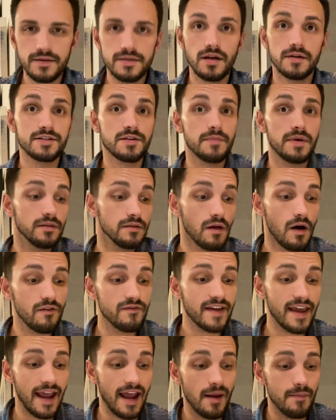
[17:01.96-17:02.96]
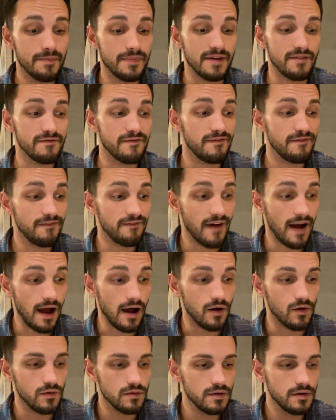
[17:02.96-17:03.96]
Doesn't mean love can't be
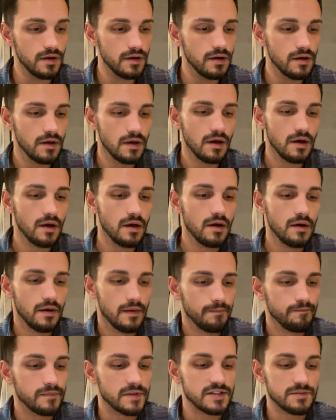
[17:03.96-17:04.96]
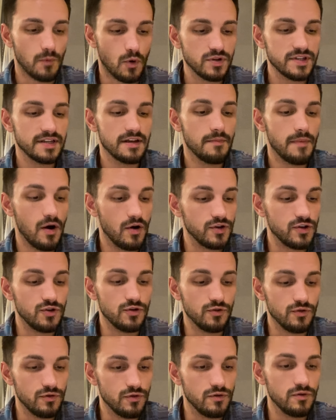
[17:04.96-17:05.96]
found. It's mostly about
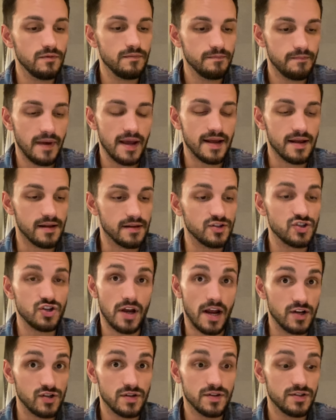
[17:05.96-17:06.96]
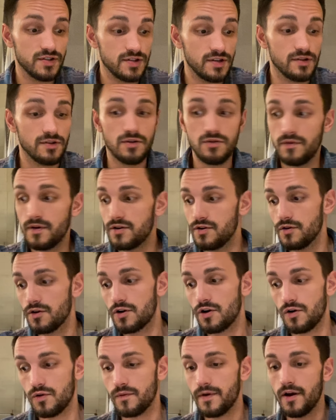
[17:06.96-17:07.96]
you making changes to you and your
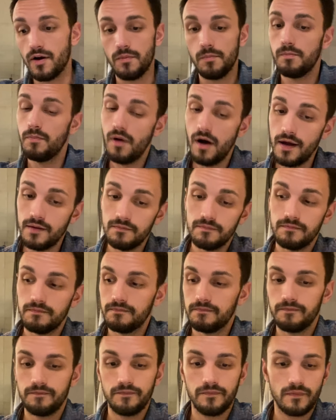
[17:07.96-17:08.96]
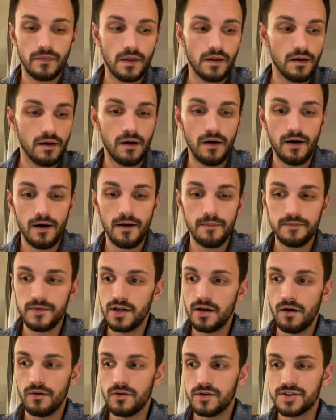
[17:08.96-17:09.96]
career. But,
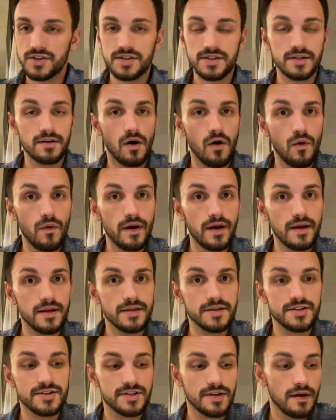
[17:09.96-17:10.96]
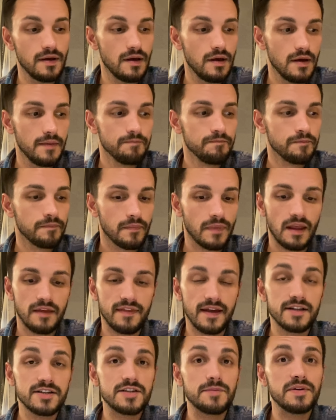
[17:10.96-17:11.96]
there's always
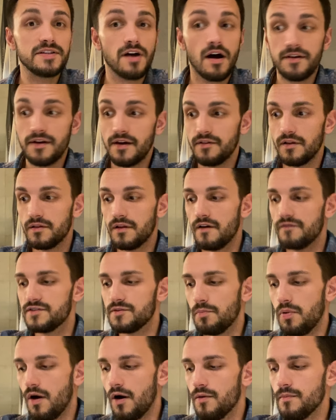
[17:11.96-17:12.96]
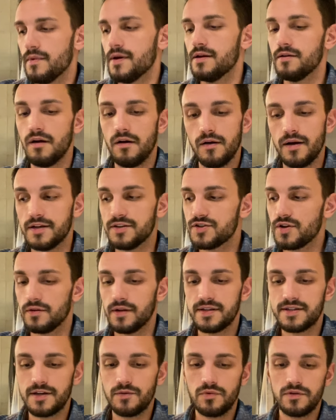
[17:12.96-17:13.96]
things to be done on the love department. All right, so
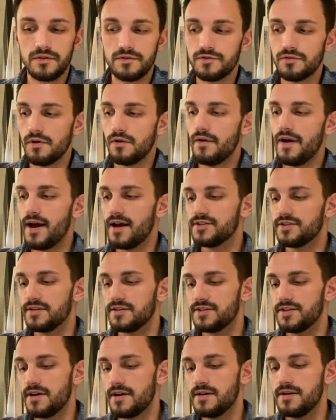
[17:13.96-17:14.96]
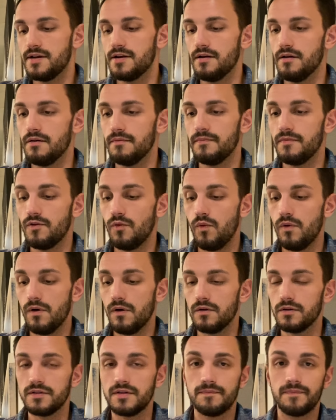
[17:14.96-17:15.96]
let's see what the Tarot has to say here. The
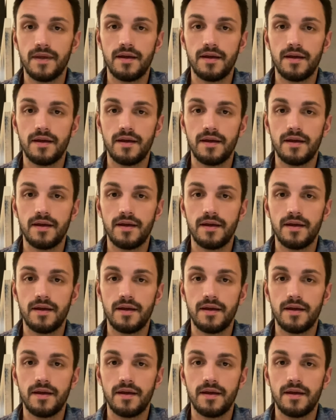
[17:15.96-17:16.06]
World.